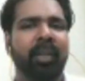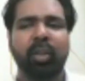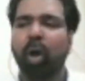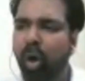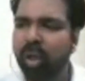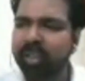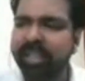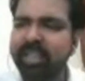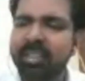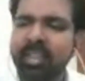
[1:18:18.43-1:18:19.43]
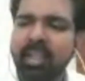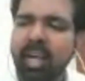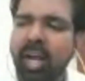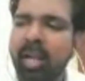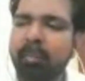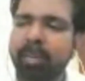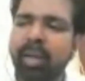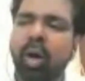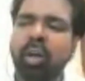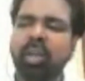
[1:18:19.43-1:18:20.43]
so all these are
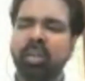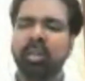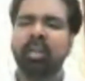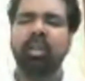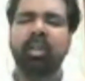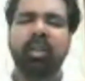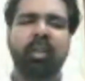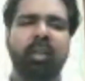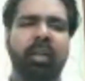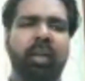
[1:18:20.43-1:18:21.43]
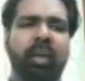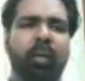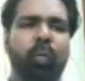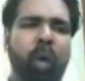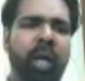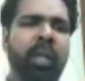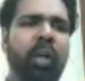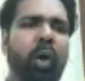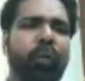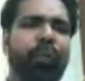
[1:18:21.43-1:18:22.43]
beyond
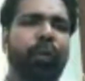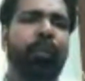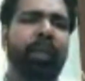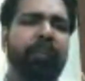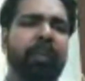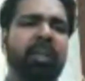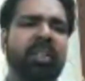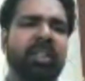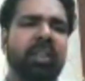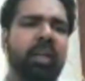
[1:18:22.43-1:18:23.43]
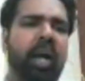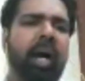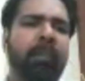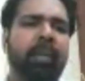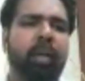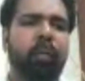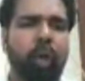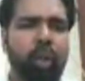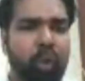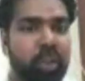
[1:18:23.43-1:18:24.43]
one or a few people's armed
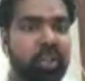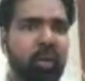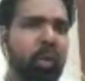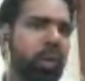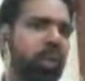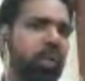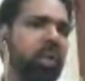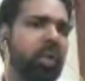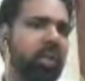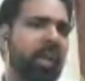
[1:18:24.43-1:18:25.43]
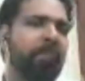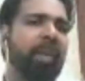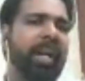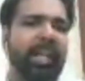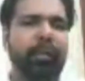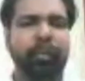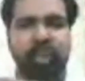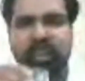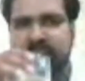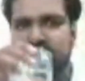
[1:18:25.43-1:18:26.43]
revolt or, or uh, combined
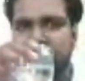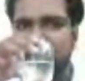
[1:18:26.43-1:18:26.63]
efforts.